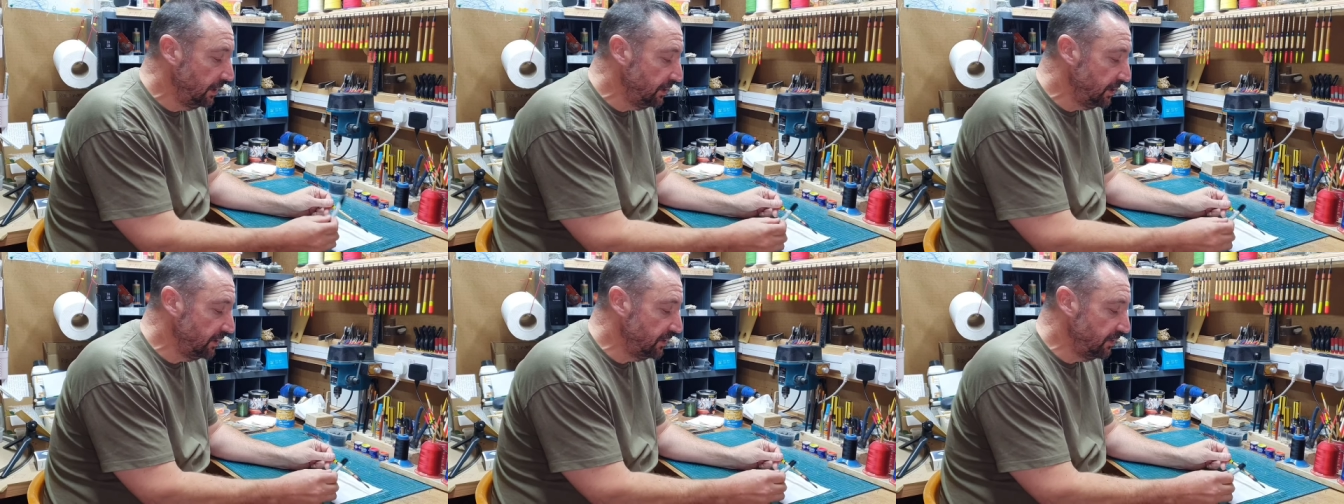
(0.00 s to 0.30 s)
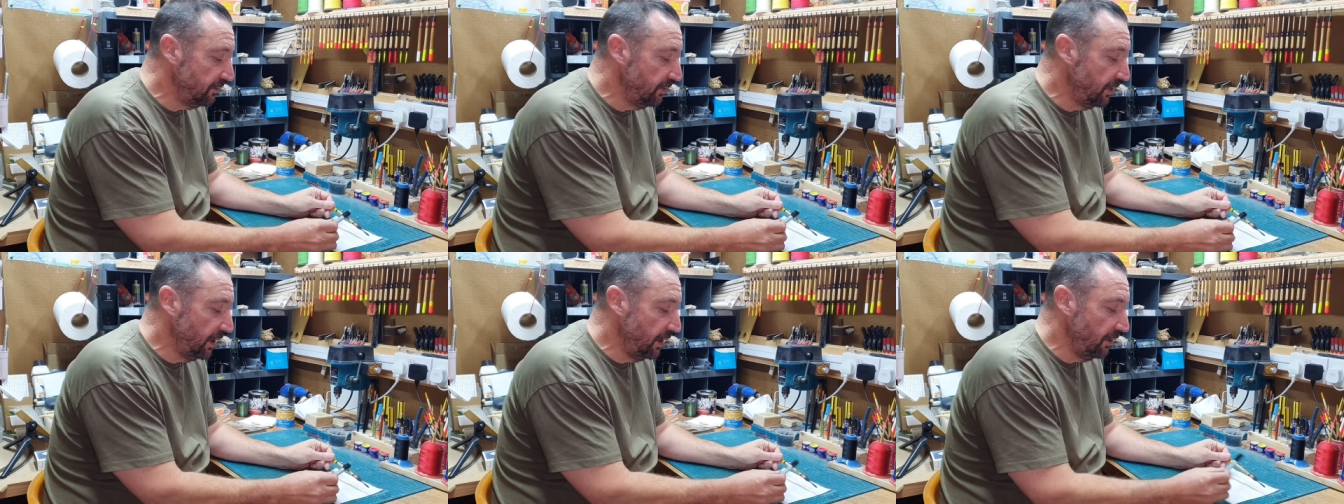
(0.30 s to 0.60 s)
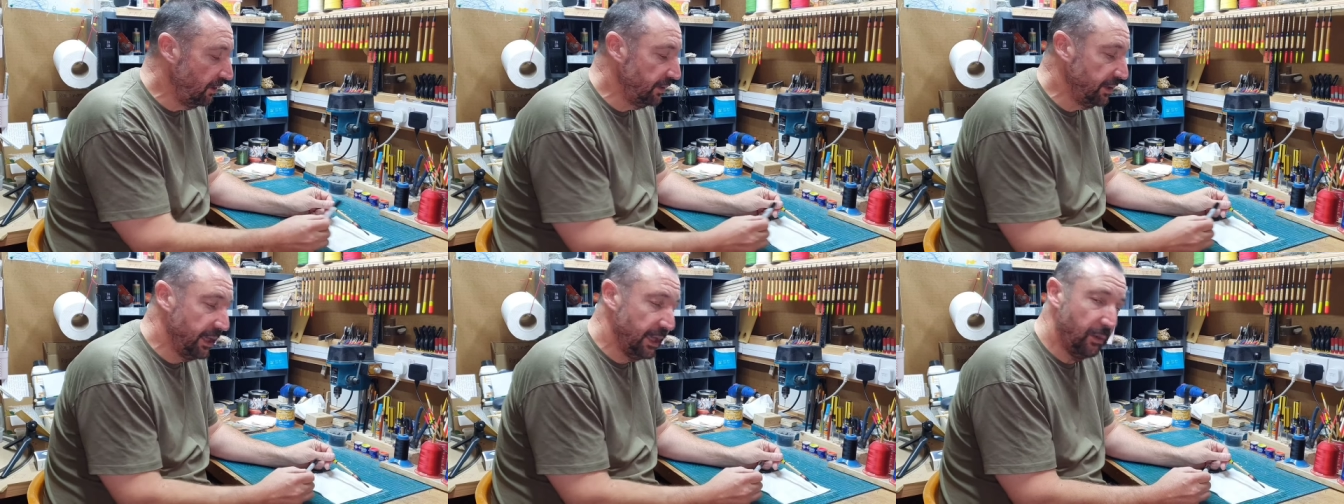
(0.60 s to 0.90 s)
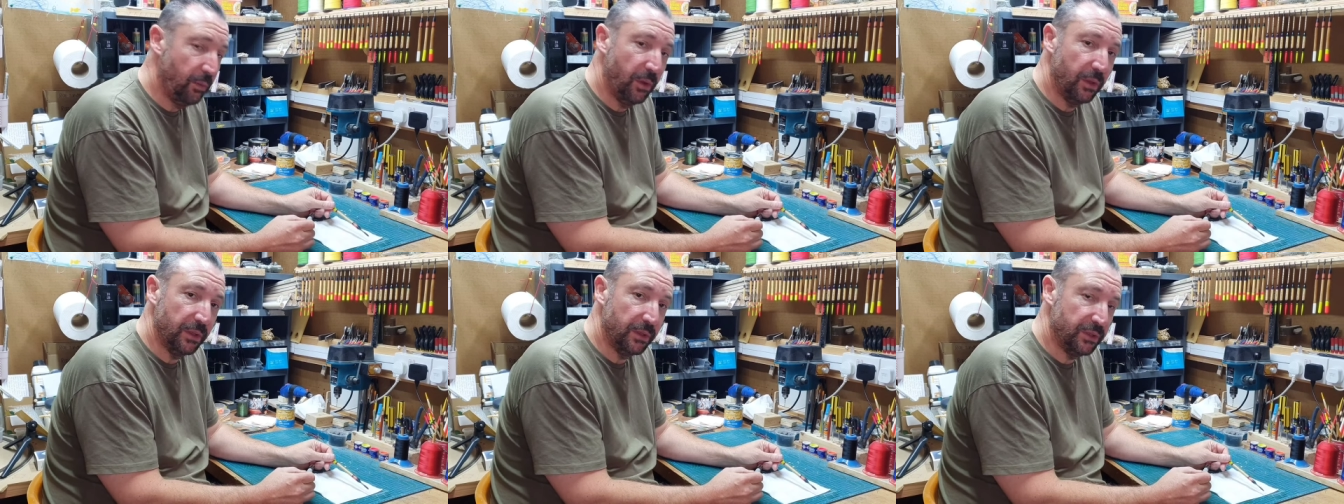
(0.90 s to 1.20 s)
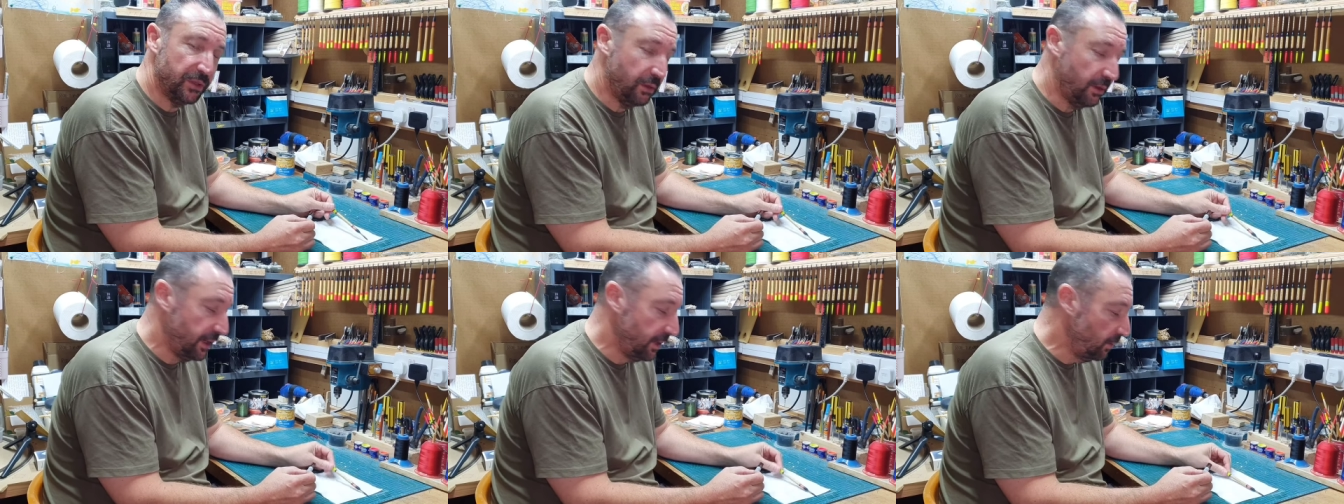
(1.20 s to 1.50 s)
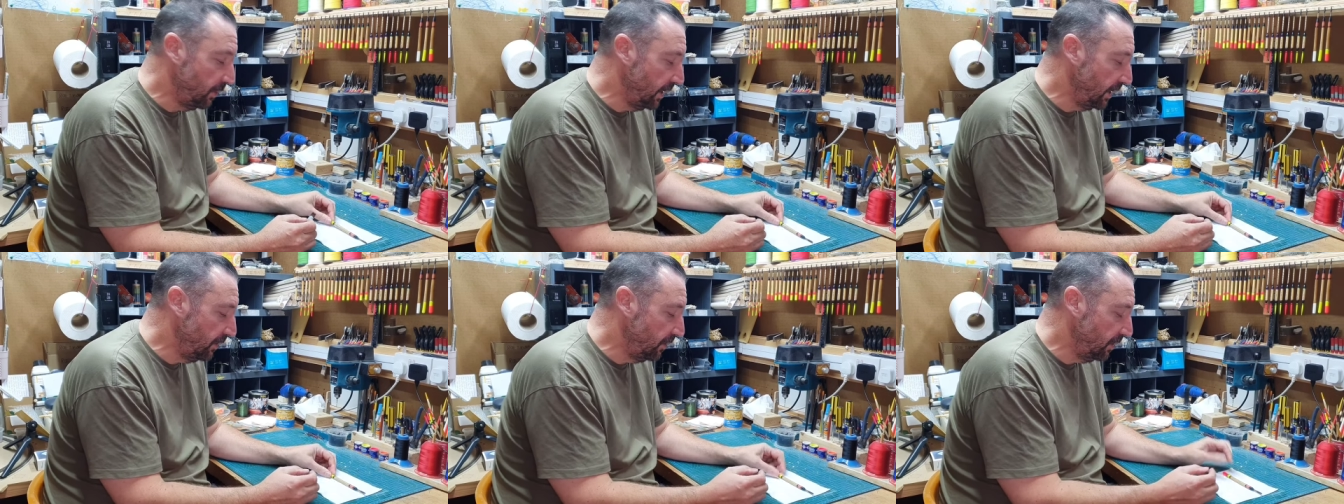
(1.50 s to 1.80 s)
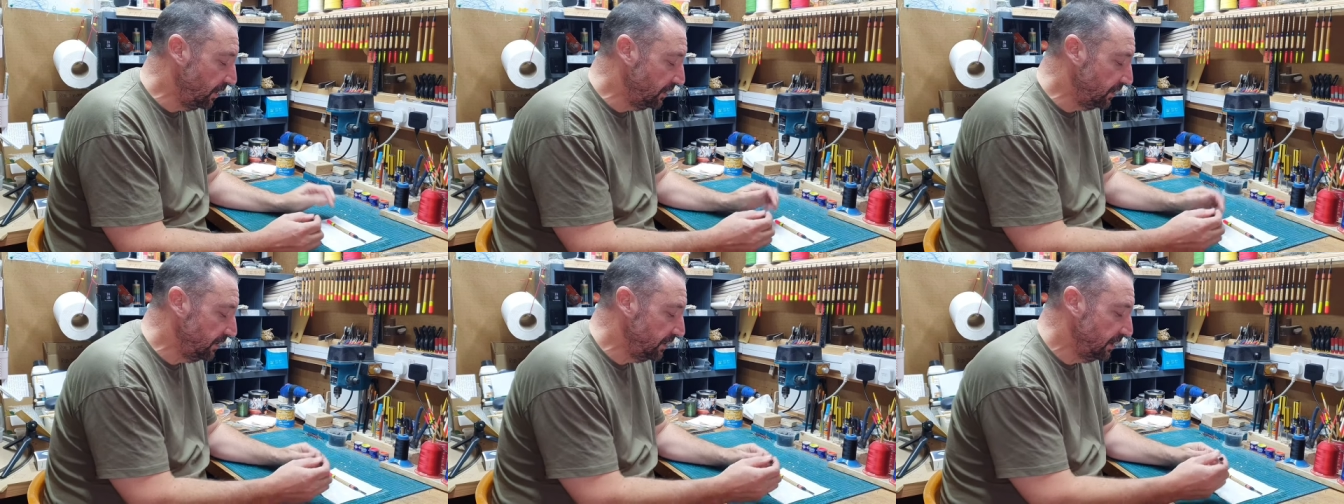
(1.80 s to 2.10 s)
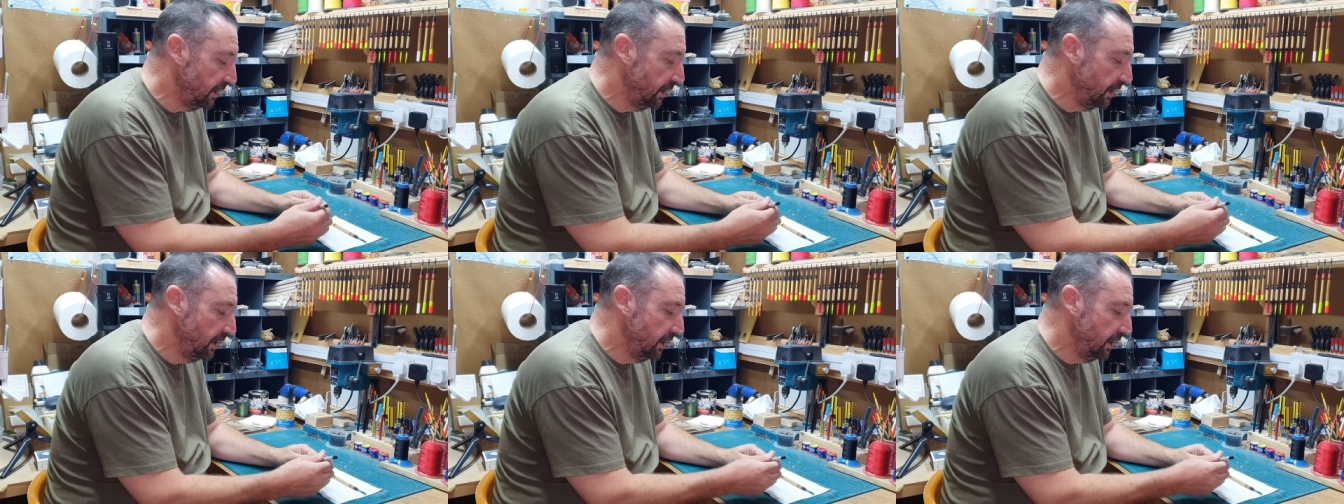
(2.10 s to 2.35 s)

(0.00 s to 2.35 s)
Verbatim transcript: just to write on there what the shotting weight was.